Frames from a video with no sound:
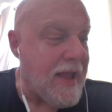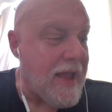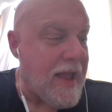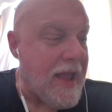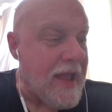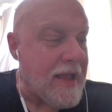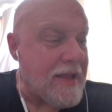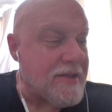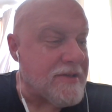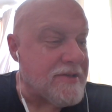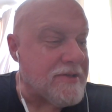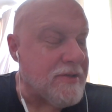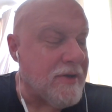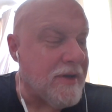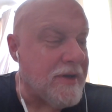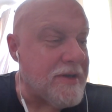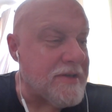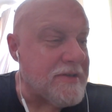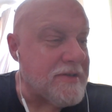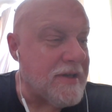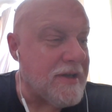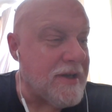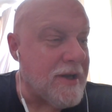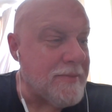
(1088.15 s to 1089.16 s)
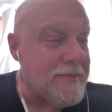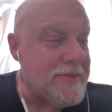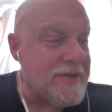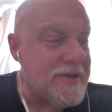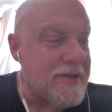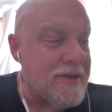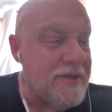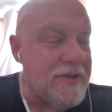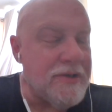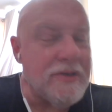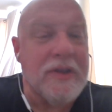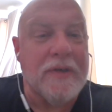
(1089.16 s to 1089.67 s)
And so I decided I'm just
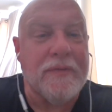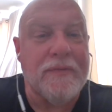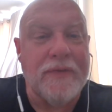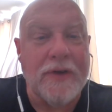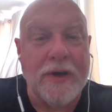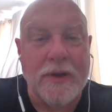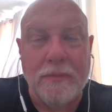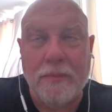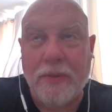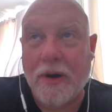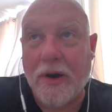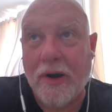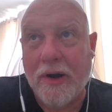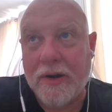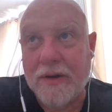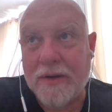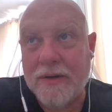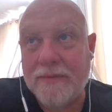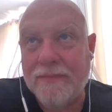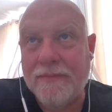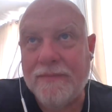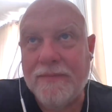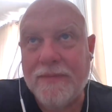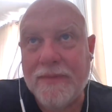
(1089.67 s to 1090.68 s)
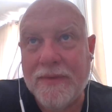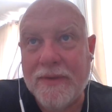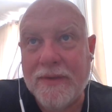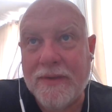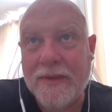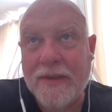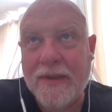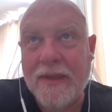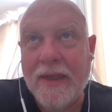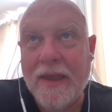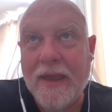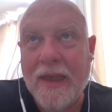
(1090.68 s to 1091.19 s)
going to do the fun part.
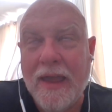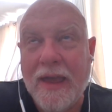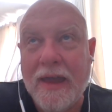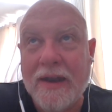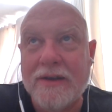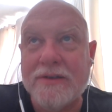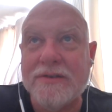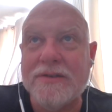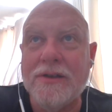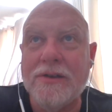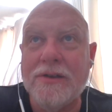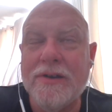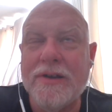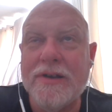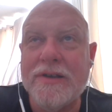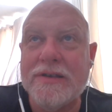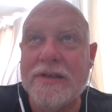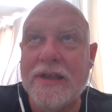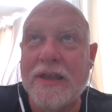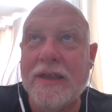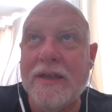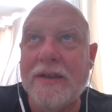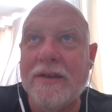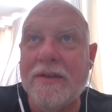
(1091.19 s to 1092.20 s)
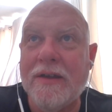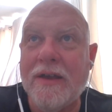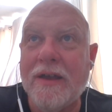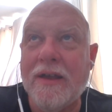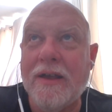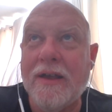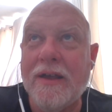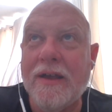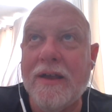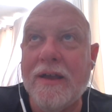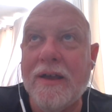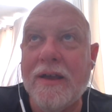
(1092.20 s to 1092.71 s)
And as long as I get
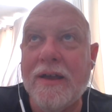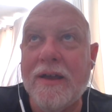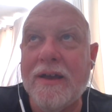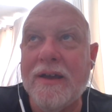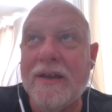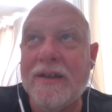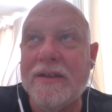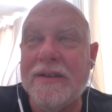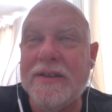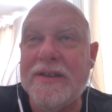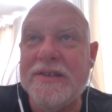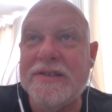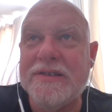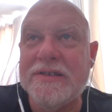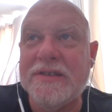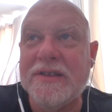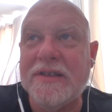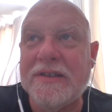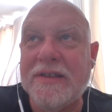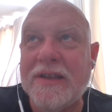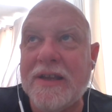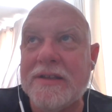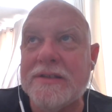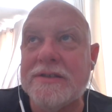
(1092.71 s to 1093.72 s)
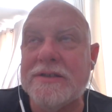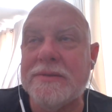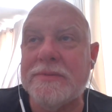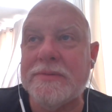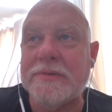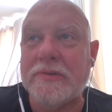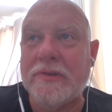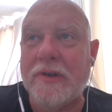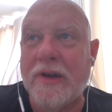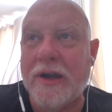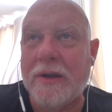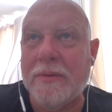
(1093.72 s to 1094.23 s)
uh, at least 10
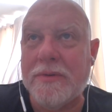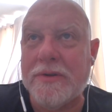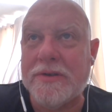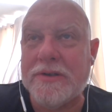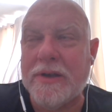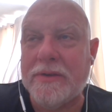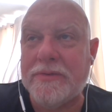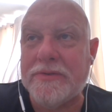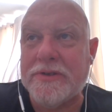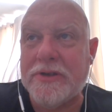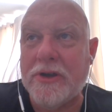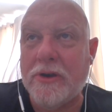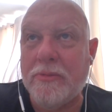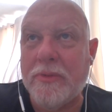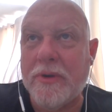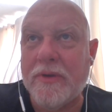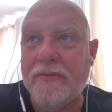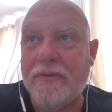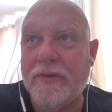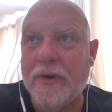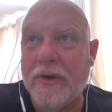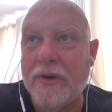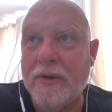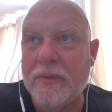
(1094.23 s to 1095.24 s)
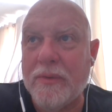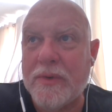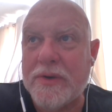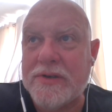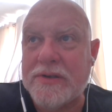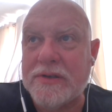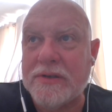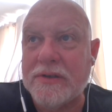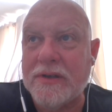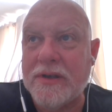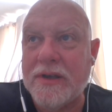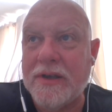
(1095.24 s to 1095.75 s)
subscribers, I was hoping for
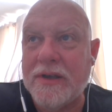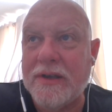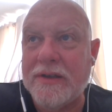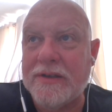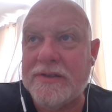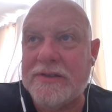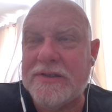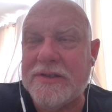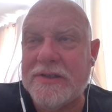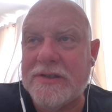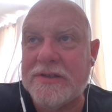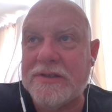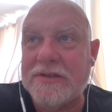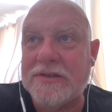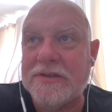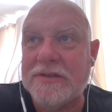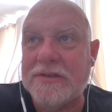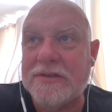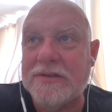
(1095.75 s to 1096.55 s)
originally, just